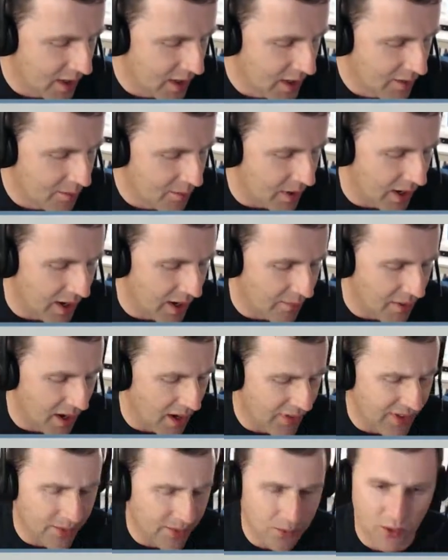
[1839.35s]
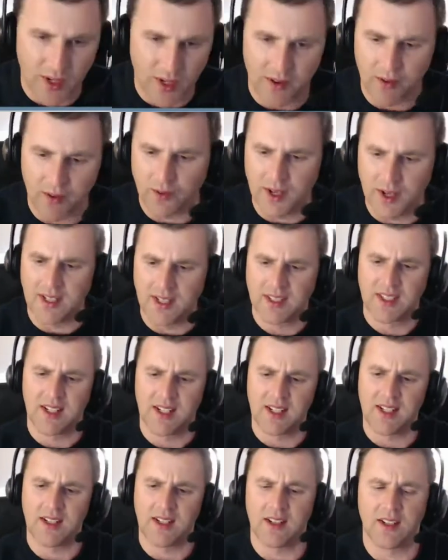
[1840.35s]
But I think we'll never really
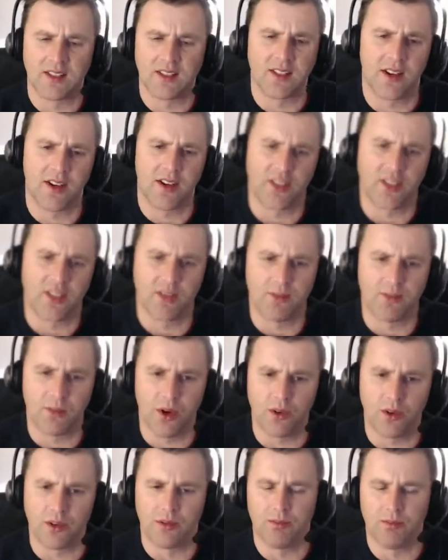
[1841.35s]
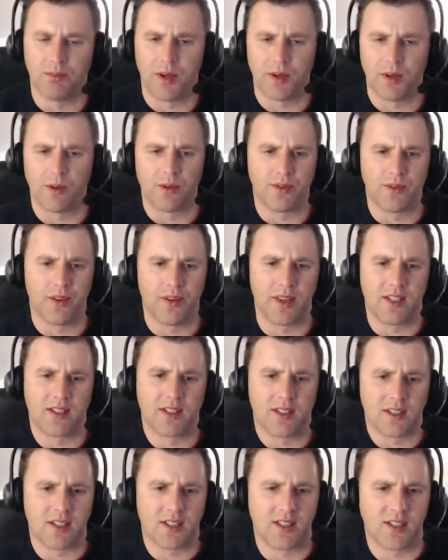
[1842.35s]
see a CyanogenMod build for this
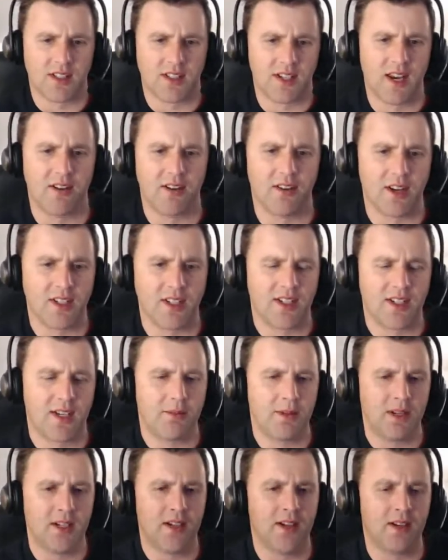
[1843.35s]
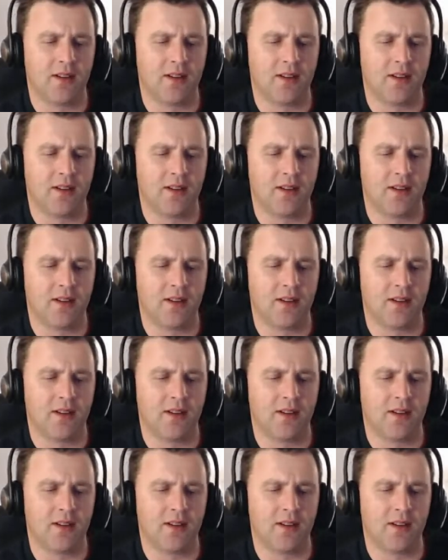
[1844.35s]
because it's the Kirin CPU.